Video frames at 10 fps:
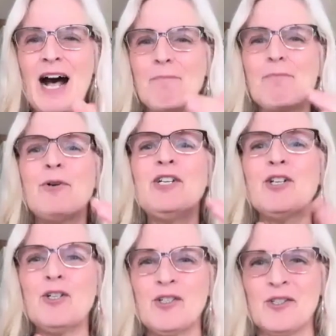
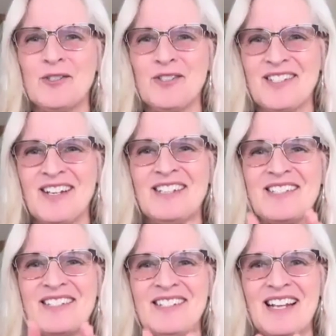precursors.
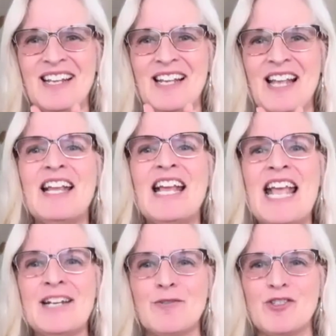It's an
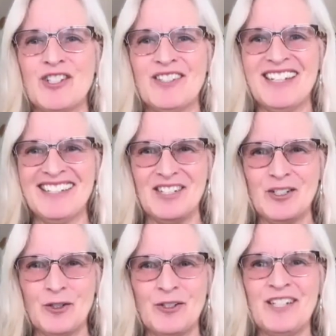androgen that can
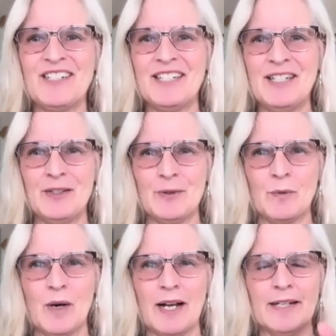turn into either
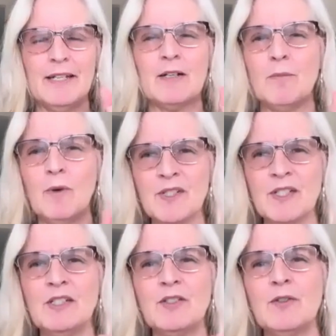one. It'll
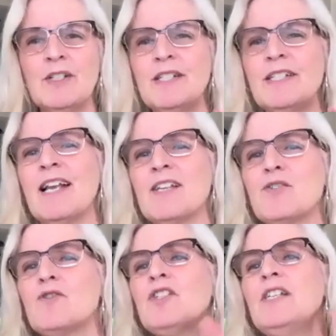mostly turn into
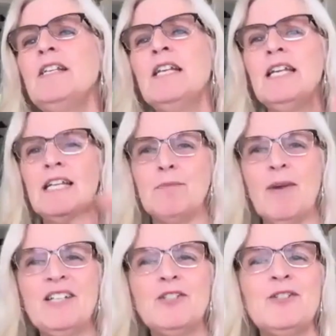estrogen. It
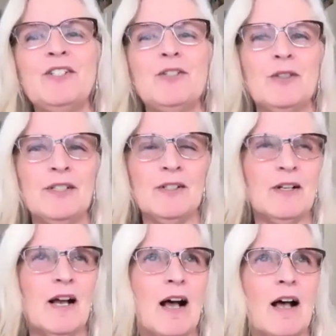might turn into a
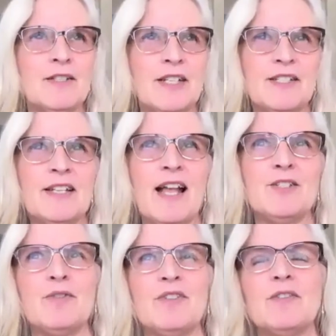little
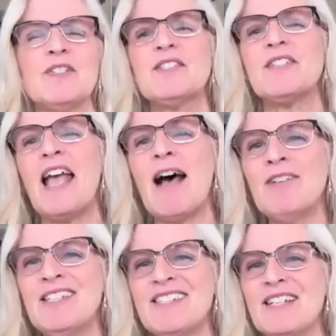testosterone. There's
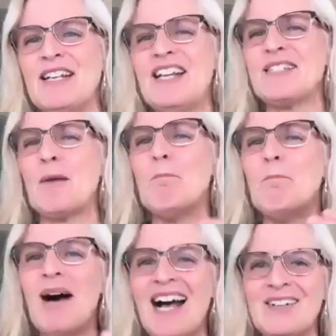evidence that it has a
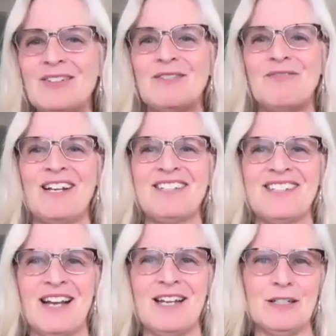mild effect
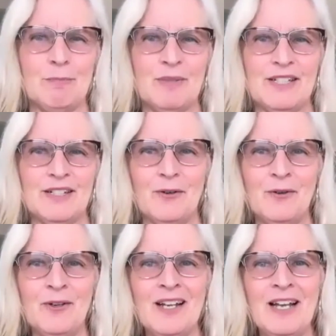on libido.
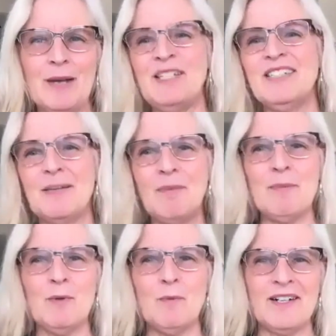I mean, like
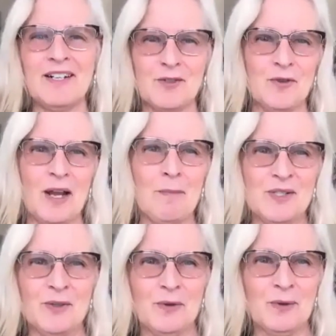maybe 1 extra
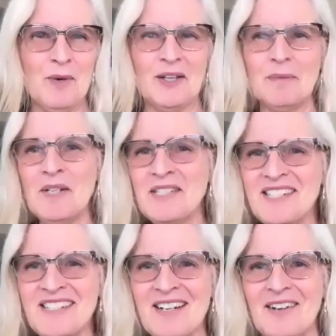episode a month, but
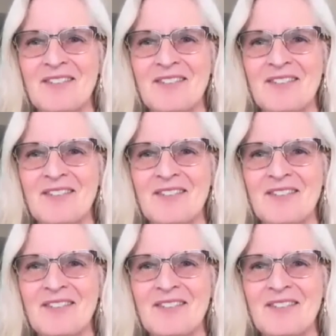still.